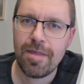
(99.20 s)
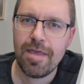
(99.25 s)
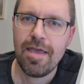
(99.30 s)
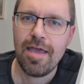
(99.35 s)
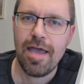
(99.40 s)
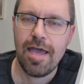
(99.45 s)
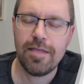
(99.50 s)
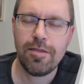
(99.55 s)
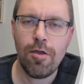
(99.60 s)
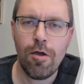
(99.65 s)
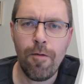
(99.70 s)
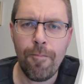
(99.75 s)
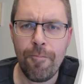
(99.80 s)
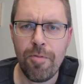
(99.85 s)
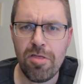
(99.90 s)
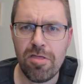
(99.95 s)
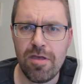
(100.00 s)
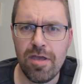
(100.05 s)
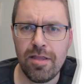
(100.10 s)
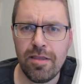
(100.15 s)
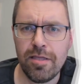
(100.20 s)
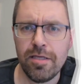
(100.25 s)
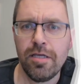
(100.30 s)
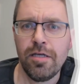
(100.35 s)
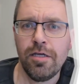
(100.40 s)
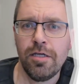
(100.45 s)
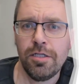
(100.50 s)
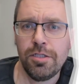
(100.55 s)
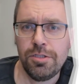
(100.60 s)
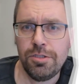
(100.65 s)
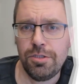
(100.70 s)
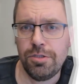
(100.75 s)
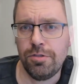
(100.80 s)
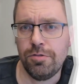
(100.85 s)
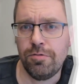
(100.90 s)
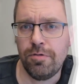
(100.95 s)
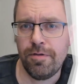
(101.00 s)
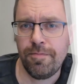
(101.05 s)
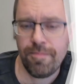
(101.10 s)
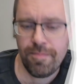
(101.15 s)
And the opposite
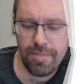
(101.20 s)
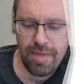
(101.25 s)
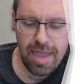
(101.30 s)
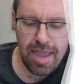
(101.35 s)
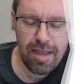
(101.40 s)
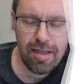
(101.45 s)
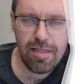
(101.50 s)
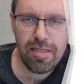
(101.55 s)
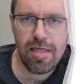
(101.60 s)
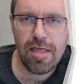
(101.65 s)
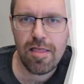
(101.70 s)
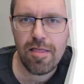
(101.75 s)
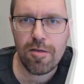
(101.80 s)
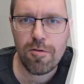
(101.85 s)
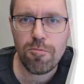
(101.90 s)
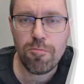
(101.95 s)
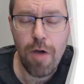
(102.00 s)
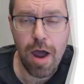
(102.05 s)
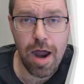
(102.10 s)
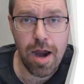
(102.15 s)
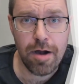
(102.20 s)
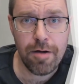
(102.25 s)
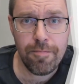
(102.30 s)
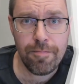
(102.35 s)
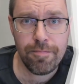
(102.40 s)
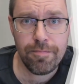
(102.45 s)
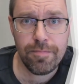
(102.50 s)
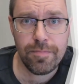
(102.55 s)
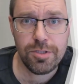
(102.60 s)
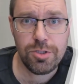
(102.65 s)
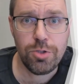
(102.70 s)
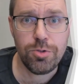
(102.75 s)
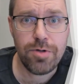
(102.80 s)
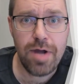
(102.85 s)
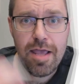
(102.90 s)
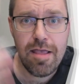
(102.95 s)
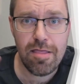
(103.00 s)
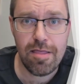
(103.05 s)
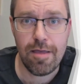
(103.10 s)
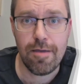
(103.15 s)
to x squared, to
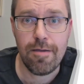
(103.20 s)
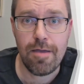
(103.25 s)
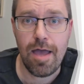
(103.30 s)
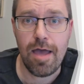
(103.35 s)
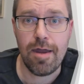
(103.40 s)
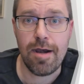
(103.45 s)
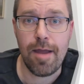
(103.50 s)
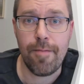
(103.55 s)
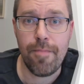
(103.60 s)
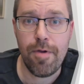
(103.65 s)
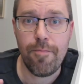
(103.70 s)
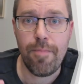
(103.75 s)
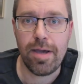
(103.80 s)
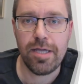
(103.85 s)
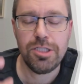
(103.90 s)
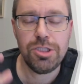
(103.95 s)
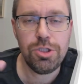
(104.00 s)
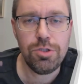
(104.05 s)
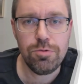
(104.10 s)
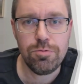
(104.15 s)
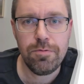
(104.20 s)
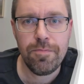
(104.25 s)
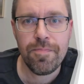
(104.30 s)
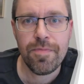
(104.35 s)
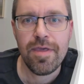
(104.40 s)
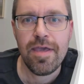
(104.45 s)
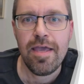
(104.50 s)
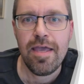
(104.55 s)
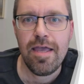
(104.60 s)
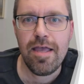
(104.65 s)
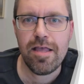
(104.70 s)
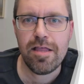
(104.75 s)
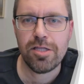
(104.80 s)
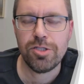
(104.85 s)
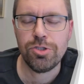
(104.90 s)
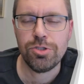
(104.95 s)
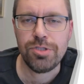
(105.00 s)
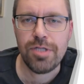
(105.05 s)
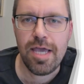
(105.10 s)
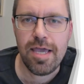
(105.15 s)
raising a number by 2, is
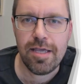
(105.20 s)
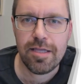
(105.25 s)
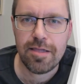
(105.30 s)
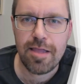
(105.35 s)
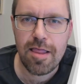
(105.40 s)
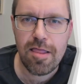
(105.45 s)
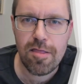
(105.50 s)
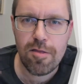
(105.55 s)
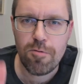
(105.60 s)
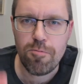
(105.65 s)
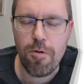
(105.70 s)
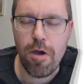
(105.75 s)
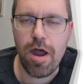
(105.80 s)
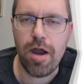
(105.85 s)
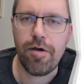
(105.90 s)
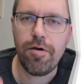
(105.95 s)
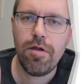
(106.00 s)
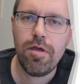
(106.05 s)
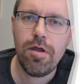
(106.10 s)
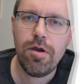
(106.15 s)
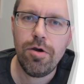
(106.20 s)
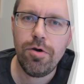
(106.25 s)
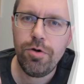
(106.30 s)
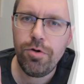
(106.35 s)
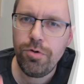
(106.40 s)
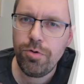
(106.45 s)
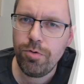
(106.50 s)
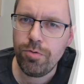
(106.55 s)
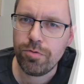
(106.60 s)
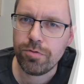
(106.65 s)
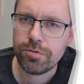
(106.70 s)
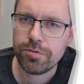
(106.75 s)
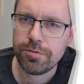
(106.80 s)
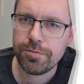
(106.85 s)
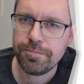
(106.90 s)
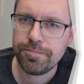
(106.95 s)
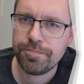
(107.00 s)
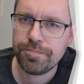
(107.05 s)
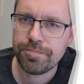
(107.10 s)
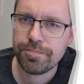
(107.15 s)
to take the square root.
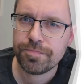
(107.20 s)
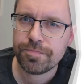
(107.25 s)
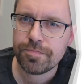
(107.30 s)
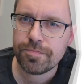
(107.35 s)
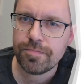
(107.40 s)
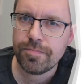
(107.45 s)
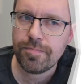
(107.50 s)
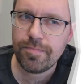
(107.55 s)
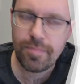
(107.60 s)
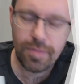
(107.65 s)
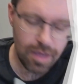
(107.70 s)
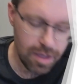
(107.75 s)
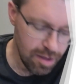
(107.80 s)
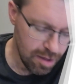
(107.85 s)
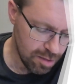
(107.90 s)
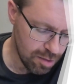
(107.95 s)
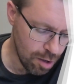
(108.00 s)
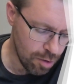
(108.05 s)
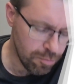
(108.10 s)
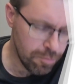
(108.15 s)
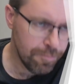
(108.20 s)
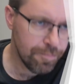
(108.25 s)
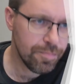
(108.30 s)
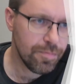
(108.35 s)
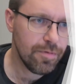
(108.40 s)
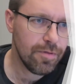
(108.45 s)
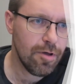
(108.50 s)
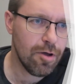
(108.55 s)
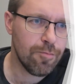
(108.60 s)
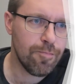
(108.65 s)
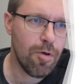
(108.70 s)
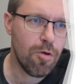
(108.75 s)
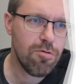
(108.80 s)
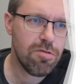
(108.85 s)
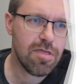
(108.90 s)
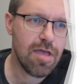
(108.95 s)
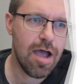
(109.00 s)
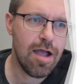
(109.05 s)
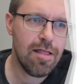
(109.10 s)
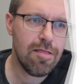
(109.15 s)
So on both
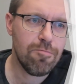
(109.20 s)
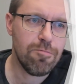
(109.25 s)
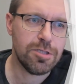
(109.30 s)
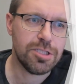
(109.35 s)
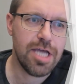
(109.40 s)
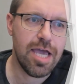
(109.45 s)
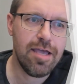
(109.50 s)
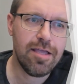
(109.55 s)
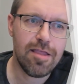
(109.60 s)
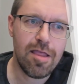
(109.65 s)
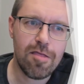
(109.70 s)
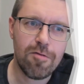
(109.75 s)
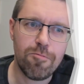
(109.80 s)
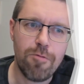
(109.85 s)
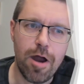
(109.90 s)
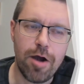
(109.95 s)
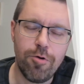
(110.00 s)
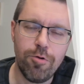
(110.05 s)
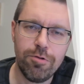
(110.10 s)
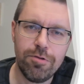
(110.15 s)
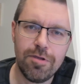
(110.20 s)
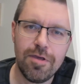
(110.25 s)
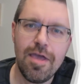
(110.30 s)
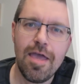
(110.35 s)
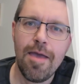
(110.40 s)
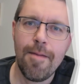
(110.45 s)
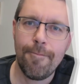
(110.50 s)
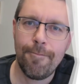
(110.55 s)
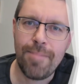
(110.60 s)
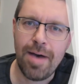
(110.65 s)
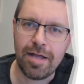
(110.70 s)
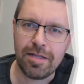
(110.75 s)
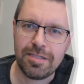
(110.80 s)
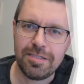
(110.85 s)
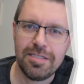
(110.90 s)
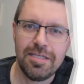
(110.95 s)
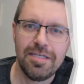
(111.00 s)
sides we take the square root, but